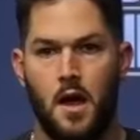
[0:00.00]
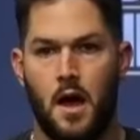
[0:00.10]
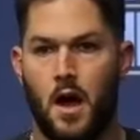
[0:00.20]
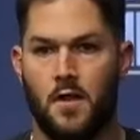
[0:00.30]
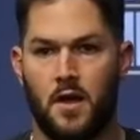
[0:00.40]

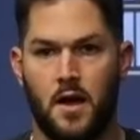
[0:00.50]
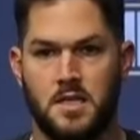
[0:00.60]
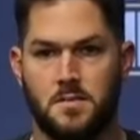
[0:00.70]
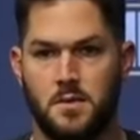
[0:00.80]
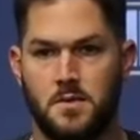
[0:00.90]
on the
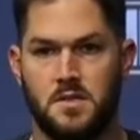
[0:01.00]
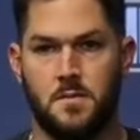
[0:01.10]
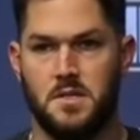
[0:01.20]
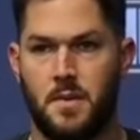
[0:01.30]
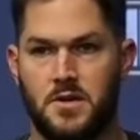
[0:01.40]
cusp of doing something
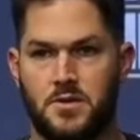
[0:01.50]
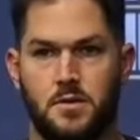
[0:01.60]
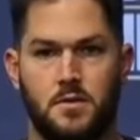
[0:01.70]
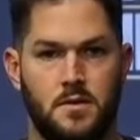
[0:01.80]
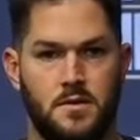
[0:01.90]

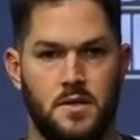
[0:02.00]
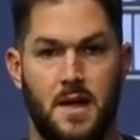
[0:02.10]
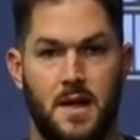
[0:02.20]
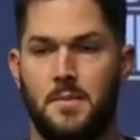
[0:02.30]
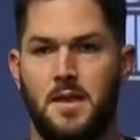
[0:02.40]
special, something that
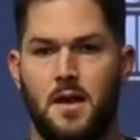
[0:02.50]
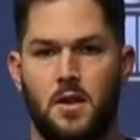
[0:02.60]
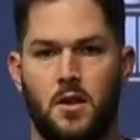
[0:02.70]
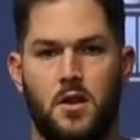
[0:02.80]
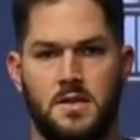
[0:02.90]
hadn't been done in a
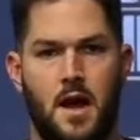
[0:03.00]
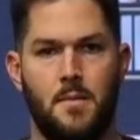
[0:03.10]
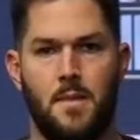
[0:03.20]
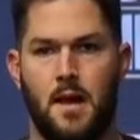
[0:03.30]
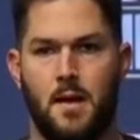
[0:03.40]
long
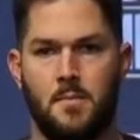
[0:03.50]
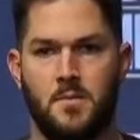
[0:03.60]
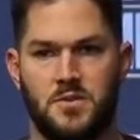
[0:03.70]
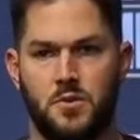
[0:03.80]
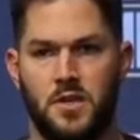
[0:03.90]
time, and I'm
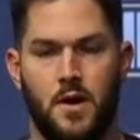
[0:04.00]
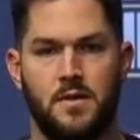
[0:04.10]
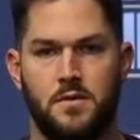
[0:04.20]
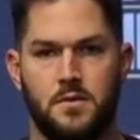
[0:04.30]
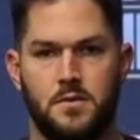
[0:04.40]
just really
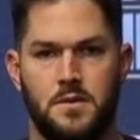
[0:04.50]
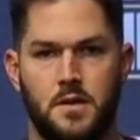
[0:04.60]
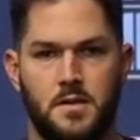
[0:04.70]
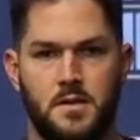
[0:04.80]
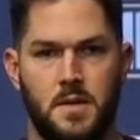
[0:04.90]
grateful
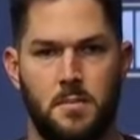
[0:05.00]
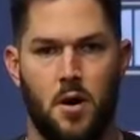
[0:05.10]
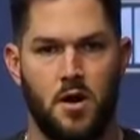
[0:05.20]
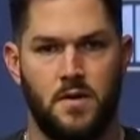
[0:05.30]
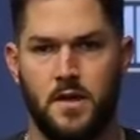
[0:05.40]
to be a
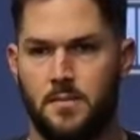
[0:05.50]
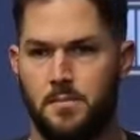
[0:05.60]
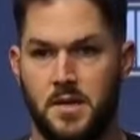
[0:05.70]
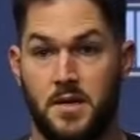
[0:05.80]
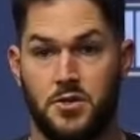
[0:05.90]
part of it and
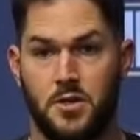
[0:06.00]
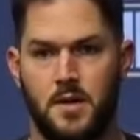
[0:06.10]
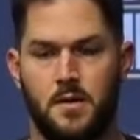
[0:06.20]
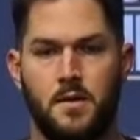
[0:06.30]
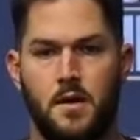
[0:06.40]
be contributing.